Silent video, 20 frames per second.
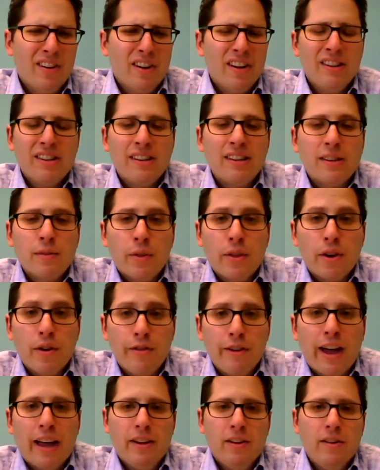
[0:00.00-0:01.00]
consistent with their
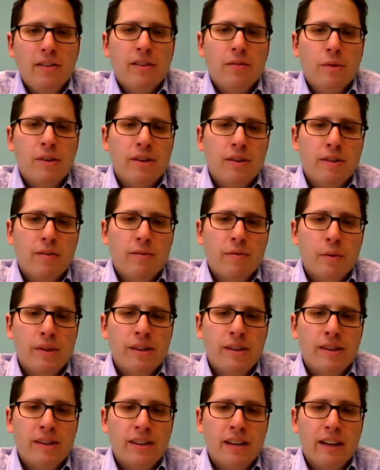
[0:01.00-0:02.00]
values,
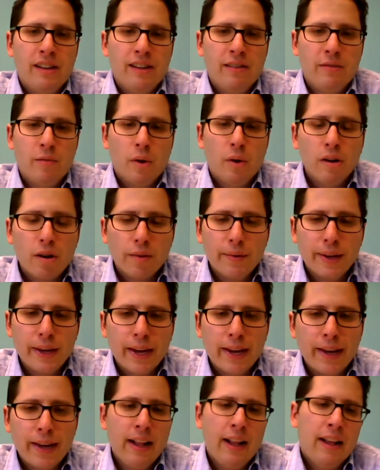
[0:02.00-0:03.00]
which is the idea of
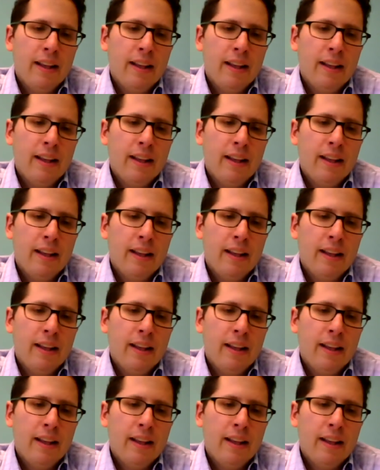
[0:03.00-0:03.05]
welcoming.